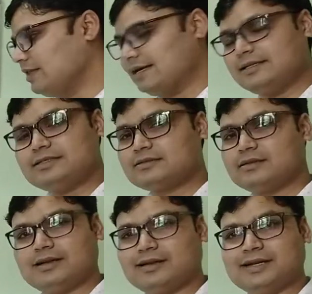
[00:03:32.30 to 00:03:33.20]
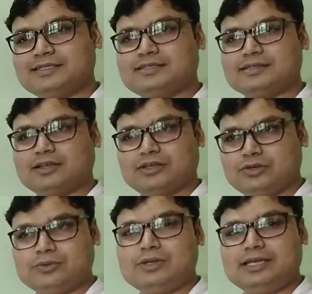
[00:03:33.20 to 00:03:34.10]
that is it's
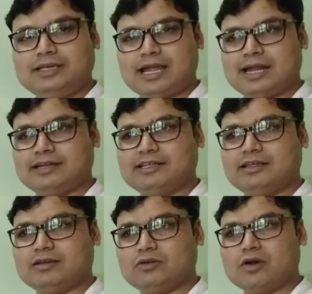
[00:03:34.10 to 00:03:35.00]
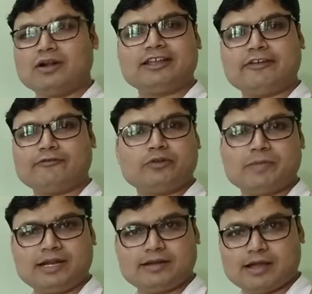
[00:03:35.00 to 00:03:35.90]
unique and God gift to
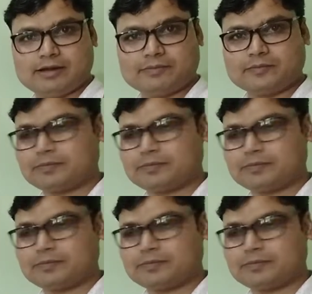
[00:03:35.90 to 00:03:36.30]
mankind.